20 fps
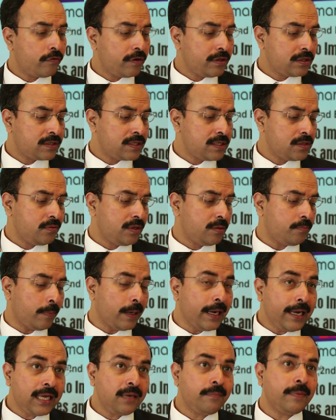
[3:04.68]
So since we are
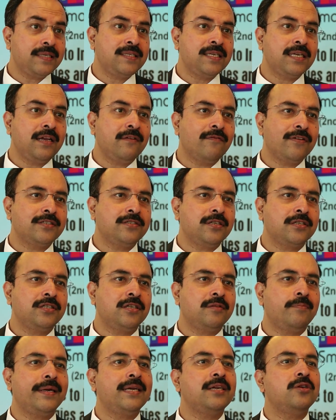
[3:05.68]
building basic
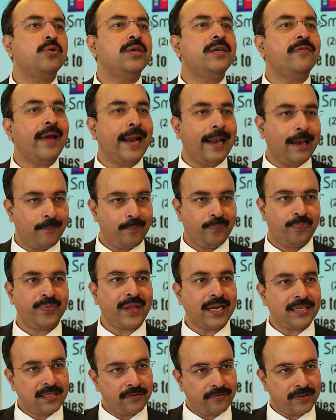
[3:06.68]
infrastructure, better do it well.
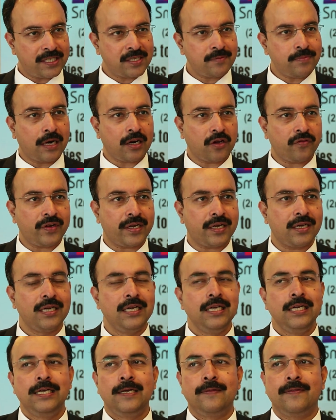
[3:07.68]
That's the first part of it.
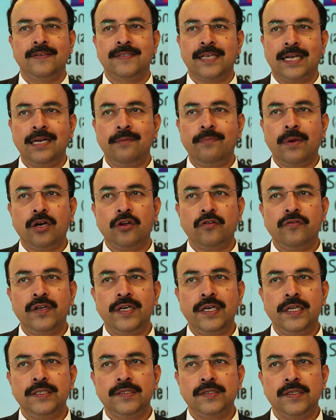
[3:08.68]
The second part of
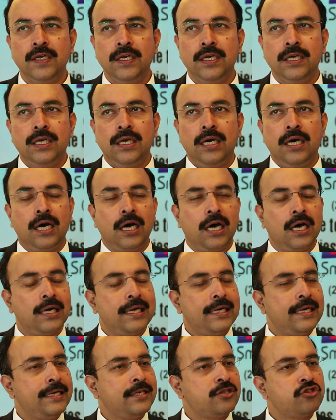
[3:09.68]
it is,
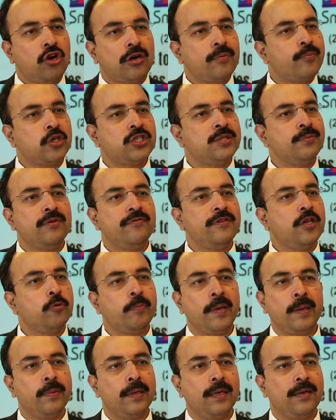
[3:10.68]
it's not possible
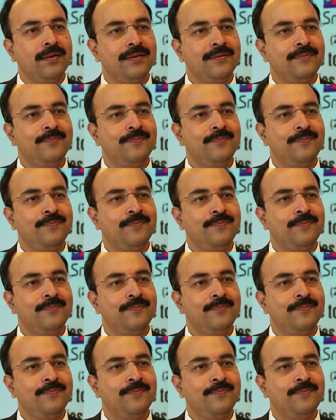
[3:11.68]
without people.